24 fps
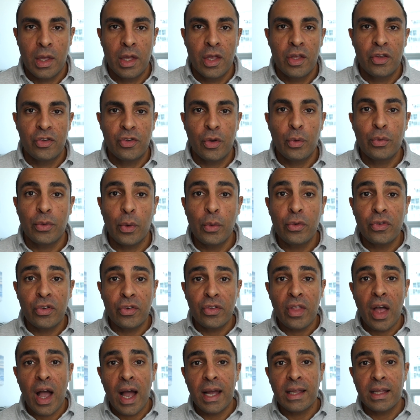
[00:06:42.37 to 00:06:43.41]
So those are
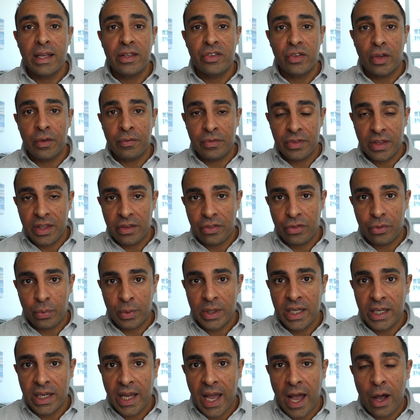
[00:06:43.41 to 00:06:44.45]
the highlights of the
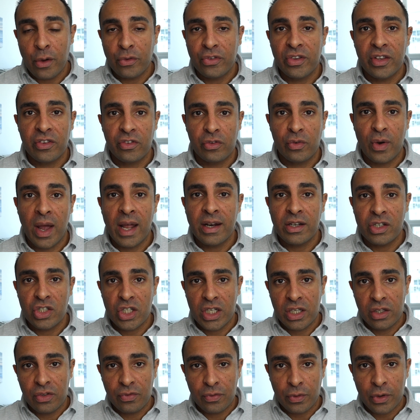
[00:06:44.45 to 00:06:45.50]
3 housing
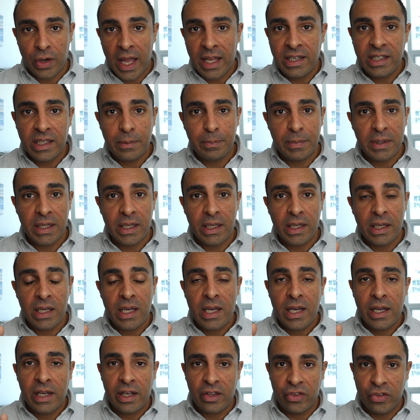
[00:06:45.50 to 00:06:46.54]
strategies for NDP,
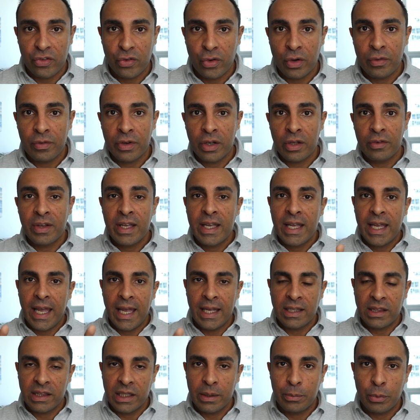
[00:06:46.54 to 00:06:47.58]
Conservative,
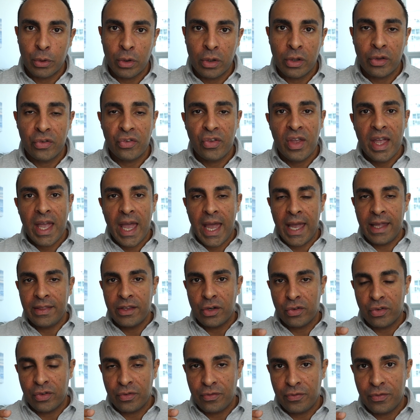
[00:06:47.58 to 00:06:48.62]
and Liberals. And
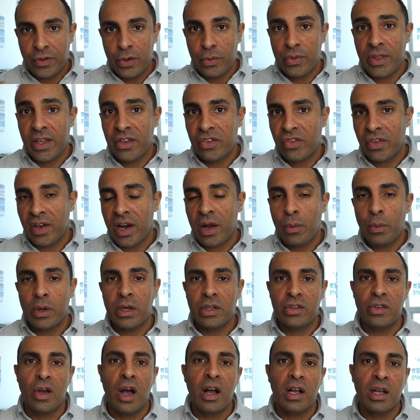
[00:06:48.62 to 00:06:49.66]
there's a few things that I want to
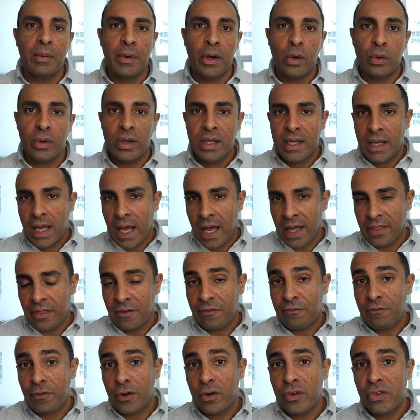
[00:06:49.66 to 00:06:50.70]
talk about. The
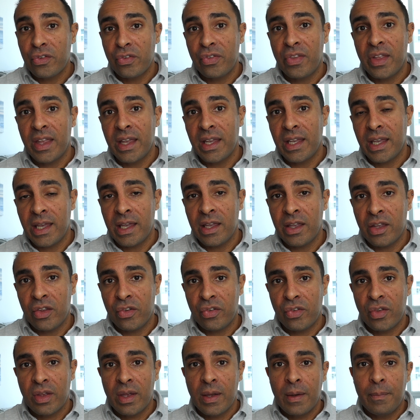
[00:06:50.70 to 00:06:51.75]
first thing
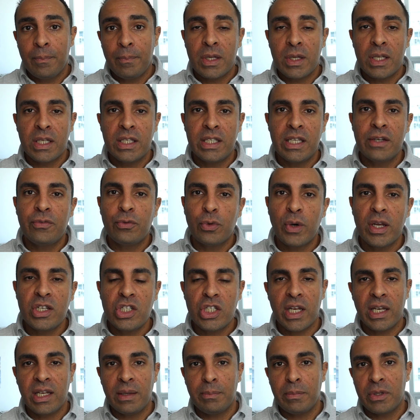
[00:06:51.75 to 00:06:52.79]
is
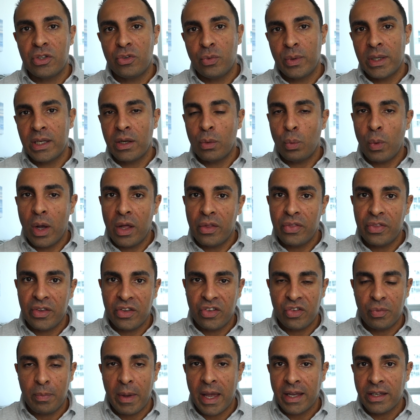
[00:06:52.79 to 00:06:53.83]
differentiating between a wealthy
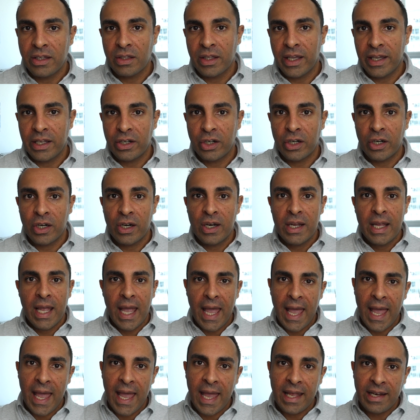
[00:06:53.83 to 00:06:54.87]
speculator
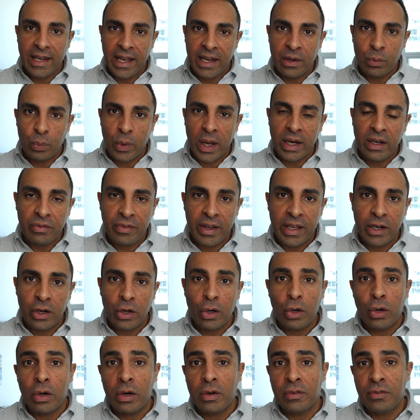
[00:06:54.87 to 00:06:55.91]
and a renovator
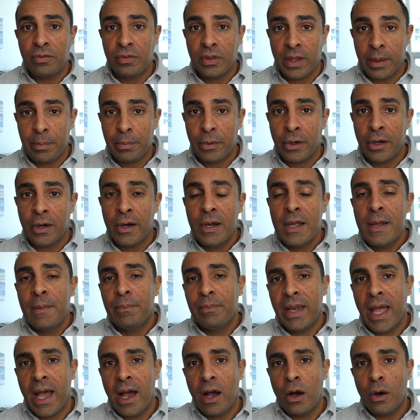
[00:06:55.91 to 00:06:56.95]
or a flipper.
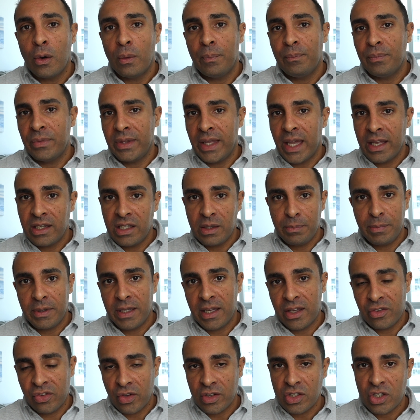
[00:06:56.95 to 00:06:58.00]
Now, the NDP,
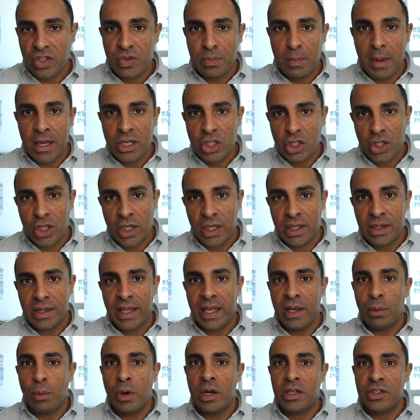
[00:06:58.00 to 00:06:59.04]
as I just mentioned,
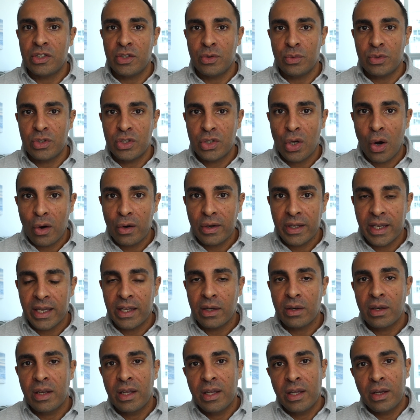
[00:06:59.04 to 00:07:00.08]
they want to
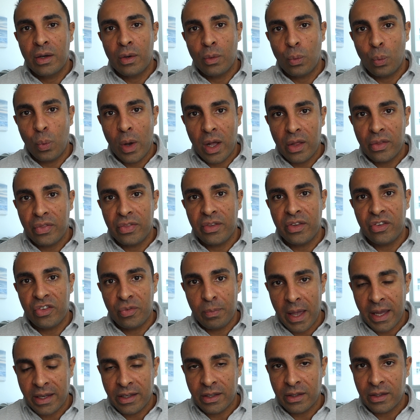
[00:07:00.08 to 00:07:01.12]
target wealthy
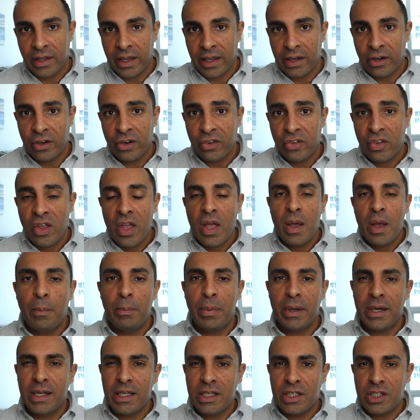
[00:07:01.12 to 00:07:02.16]
speculators,
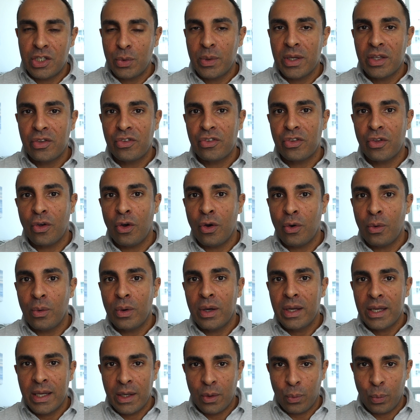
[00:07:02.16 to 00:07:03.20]
but in doing so,
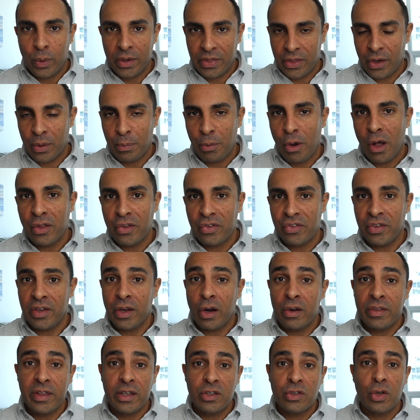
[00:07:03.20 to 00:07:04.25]
with their policy,
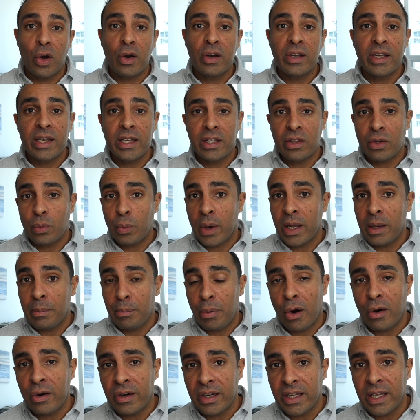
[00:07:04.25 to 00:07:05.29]
are they targeting the right
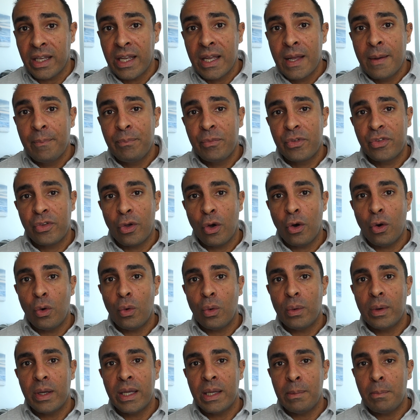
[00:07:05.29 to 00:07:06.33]
party?
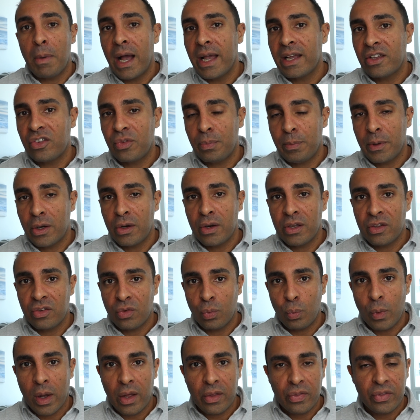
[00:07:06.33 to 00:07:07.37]
So in my experience,
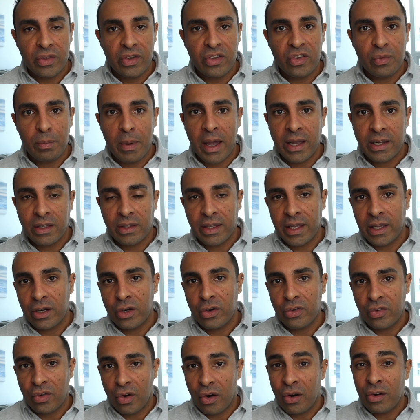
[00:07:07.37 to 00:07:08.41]
wealthy
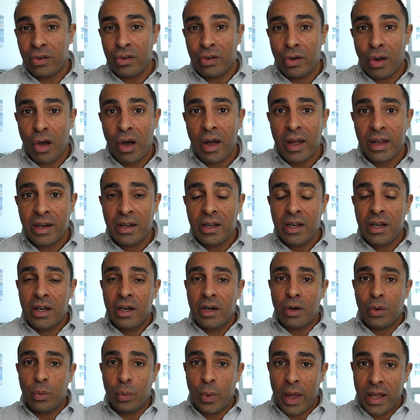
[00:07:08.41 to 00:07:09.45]
speculators are not
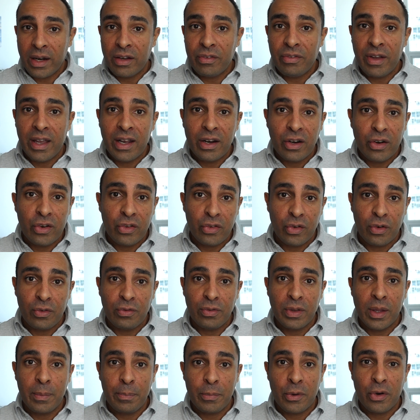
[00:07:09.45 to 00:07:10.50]
renovators or
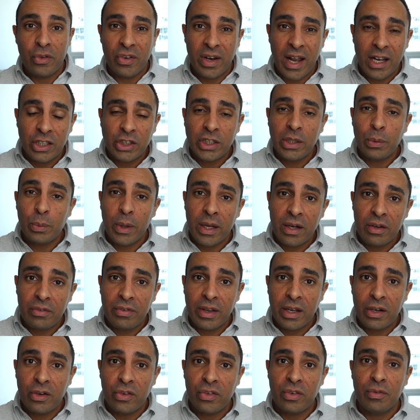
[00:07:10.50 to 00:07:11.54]
flippers, and actually
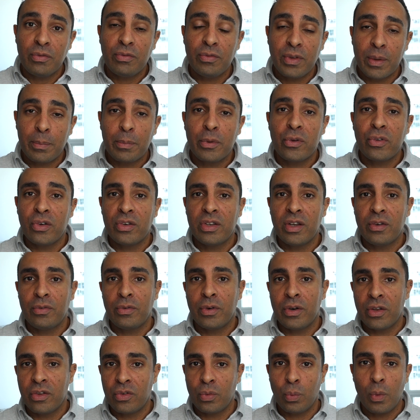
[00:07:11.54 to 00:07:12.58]
renovators and flippers are
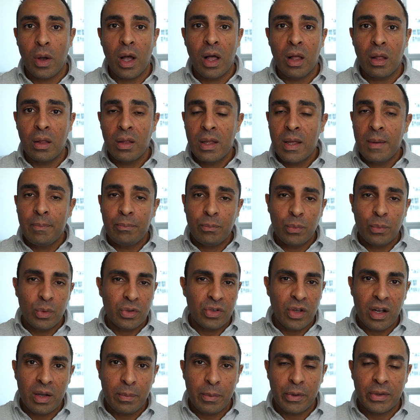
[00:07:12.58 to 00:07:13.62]
different as well. We'll
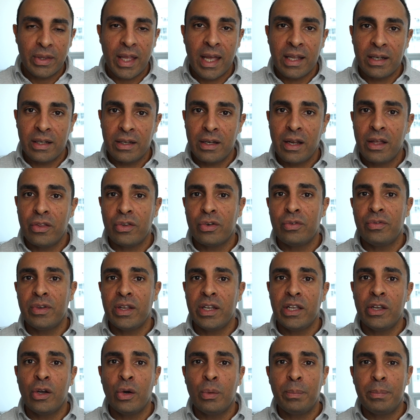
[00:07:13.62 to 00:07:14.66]
talk about that in another
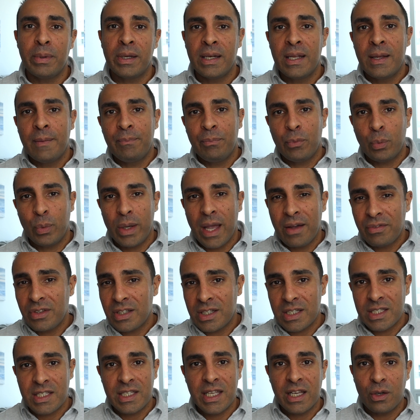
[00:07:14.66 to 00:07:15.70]
video, but we have to
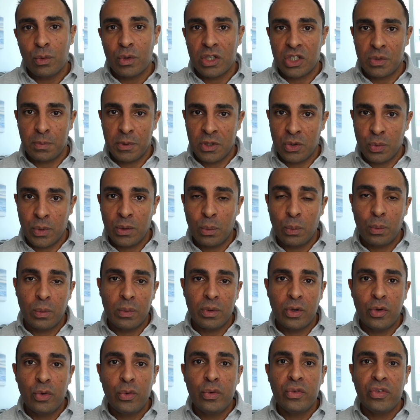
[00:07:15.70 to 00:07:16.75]
distinguish between
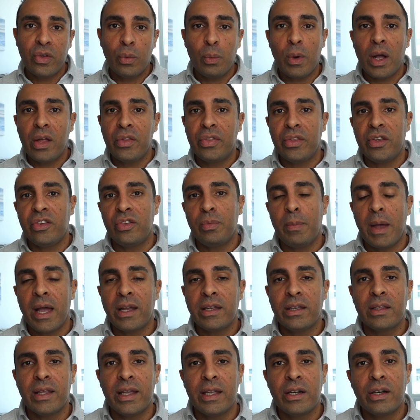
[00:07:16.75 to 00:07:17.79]
who's a wealthy
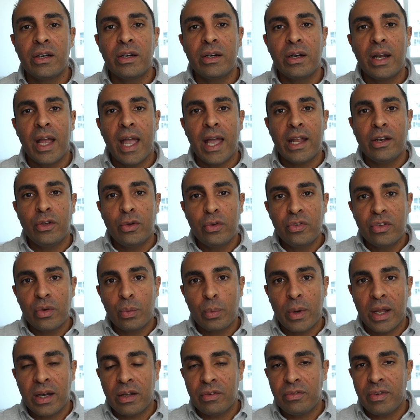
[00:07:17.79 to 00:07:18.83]
speculator and who's a
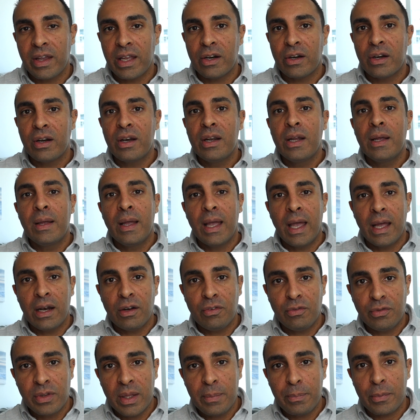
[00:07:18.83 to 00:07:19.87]
renovator and a
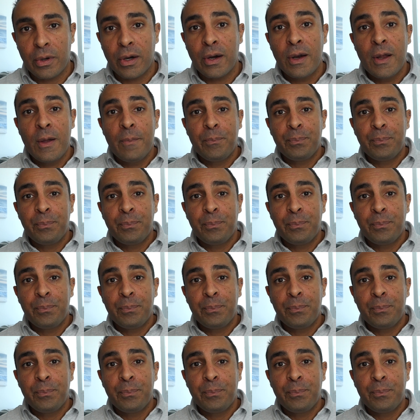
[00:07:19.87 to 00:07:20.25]
flipper.